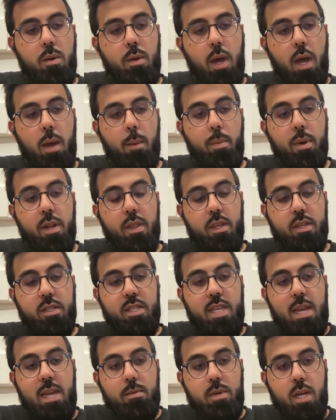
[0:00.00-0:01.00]
Uh, but at the
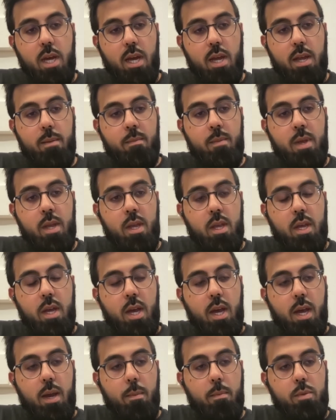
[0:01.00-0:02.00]
same time,
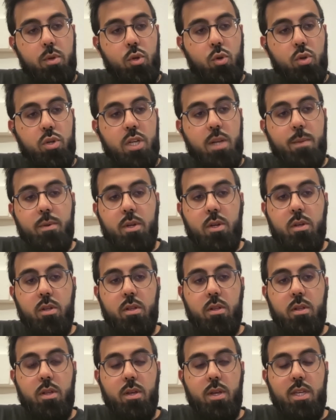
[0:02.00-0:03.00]
um, your
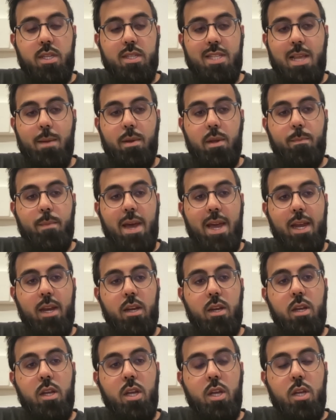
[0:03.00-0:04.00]
typical Islamic
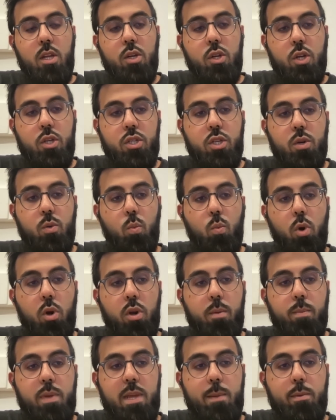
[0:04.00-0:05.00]
bank doesn't
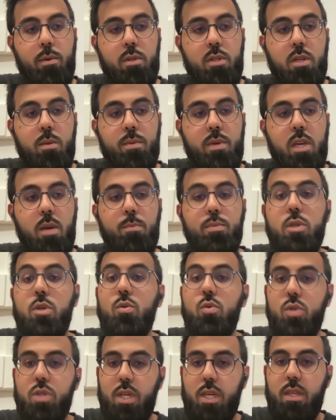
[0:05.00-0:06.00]
want people to be
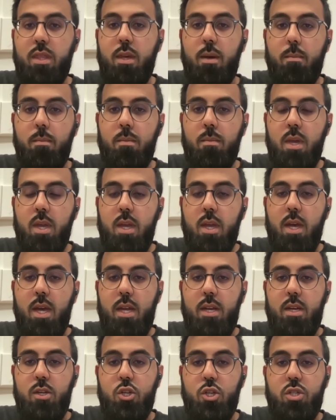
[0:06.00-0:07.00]
abusing them
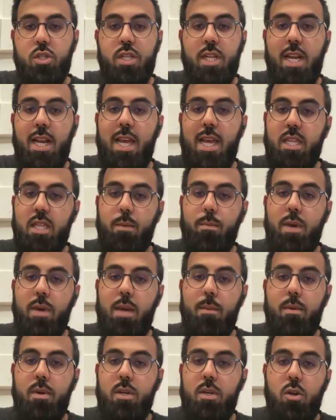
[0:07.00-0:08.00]
and just delaying the
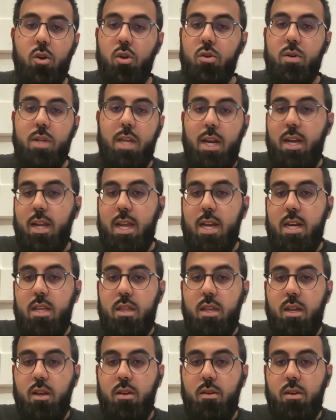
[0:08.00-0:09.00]
payment and not getting
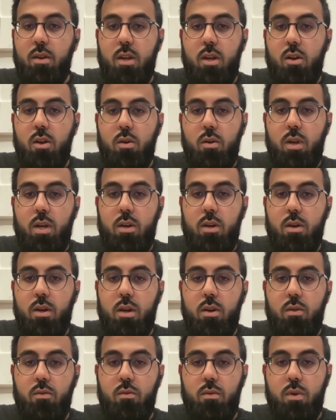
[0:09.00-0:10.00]
anything, you know, in
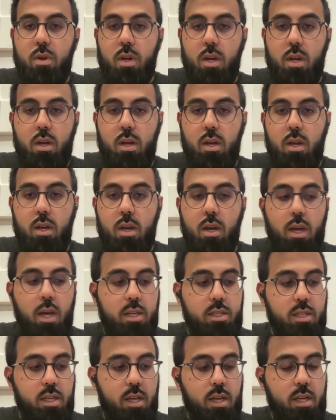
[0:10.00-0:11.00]
in uh, uh,
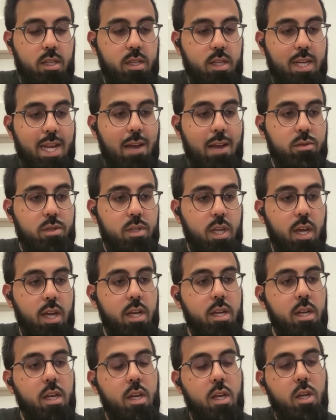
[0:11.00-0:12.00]
as a as a
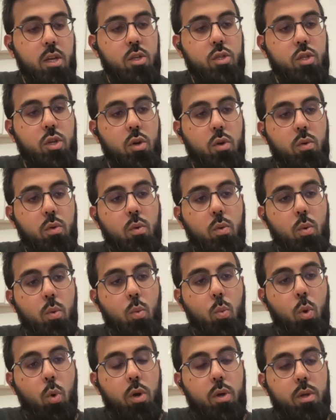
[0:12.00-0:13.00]
downside. So
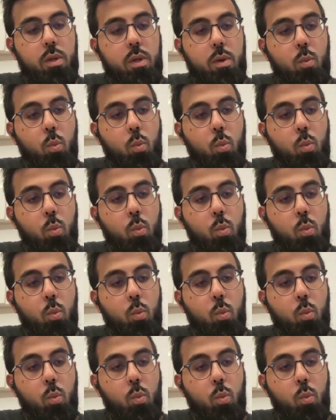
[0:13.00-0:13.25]
what